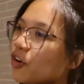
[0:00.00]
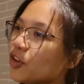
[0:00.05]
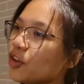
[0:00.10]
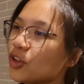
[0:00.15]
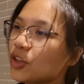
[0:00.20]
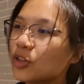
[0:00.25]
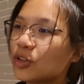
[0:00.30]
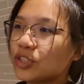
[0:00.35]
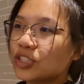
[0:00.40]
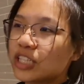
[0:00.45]

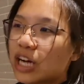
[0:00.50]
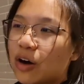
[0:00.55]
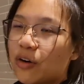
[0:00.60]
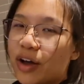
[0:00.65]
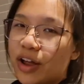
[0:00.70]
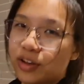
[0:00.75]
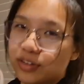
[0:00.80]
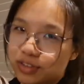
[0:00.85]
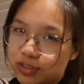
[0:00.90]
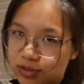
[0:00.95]
you to
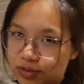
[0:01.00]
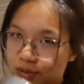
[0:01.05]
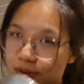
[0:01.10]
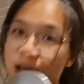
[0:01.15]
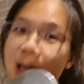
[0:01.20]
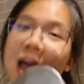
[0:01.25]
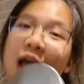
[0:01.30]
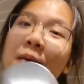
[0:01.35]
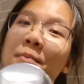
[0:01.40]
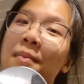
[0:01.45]
shower yourself.
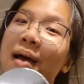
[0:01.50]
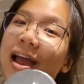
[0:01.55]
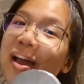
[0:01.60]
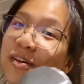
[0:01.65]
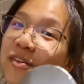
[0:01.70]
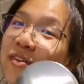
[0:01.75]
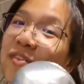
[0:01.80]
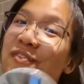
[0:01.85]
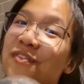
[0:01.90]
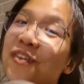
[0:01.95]

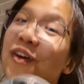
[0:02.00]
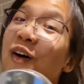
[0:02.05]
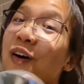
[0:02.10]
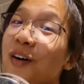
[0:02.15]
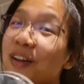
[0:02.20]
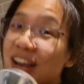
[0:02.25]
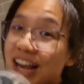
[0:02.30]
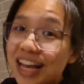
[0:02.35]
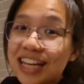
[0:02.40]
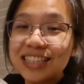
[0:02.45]

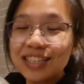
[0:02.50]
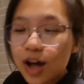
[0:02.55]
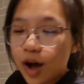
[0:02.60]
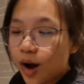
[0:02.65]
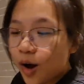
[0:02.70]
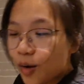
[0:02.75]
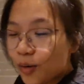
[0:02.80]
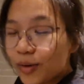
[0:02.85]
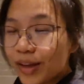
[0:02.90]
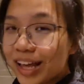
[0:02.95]
What is this?
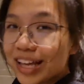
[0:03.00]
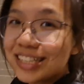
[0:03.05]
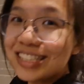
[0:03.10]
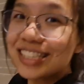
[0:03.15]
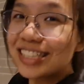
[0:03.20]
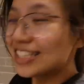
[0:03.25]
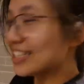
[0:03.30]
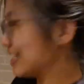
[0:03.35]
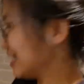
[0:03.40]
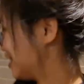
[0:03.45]

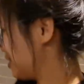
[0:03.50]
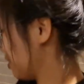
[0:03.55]
Just